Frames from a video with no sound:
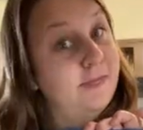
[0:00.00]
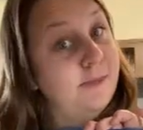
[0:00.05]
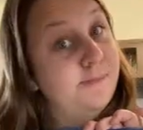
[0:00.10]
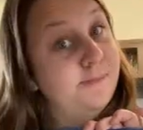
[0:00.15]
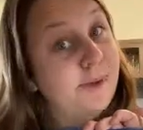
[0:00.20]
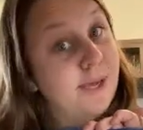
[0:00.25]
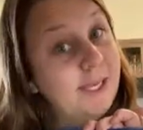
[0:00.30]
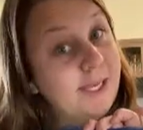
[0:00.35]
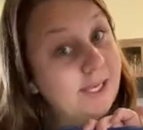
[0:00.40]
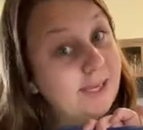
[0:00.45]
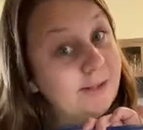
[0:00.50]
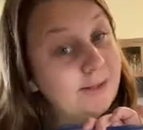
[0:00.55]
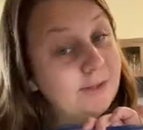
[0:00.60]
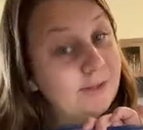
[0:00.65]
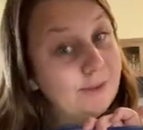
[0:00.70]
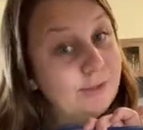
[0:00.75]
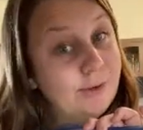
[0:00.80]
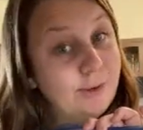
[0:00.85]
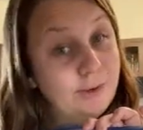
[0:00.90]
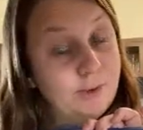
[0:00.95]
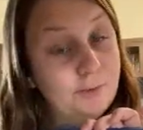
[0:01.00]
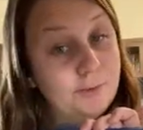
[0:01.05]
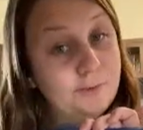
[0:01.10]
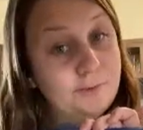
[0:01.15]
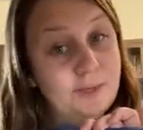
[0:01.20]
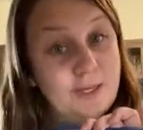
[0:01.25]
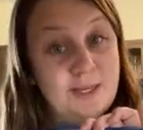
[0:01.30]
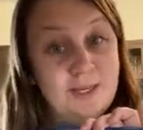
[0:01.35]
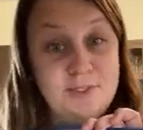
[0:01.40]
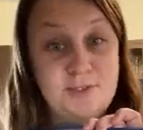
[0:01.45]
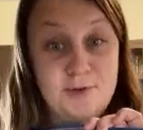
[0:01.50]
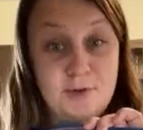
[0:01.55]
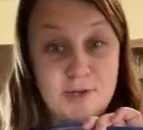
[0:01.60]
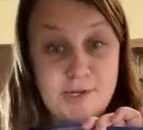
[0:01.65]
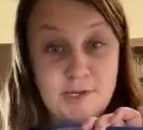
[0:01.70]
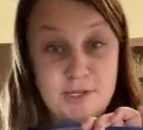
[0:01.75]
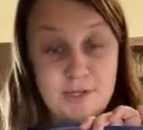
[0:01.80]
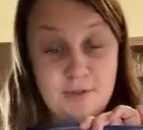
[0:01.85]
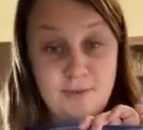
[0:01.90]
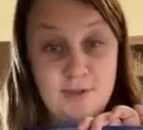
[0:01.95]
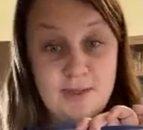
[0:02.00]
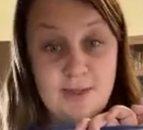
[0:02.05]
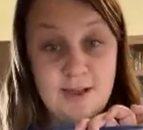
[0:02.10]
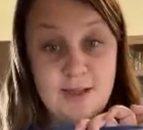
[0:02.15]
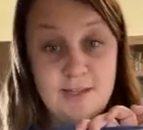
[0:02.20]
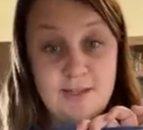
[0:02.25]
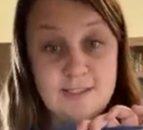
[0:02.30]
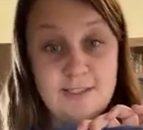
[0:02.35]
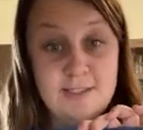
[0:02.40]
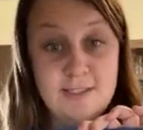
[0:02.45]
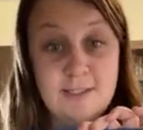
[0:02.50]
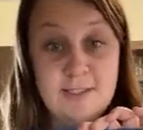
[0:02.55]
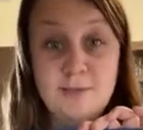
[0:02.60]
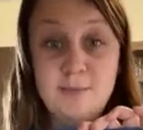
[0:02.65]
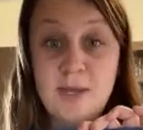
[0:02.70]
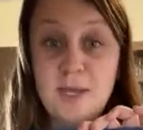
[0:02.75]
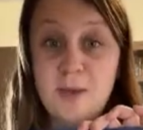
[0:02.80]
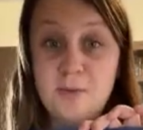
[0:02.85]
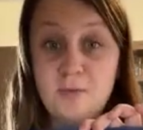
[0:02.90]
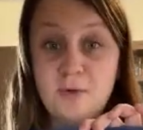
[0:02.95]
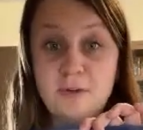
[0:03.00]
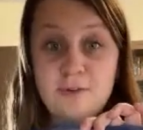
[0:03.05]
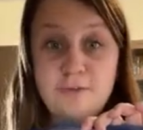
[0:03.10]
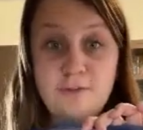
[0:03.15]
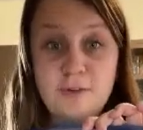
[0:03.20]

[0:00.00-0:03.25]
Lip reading: might get a little cold because you are dealing with ice. To make it more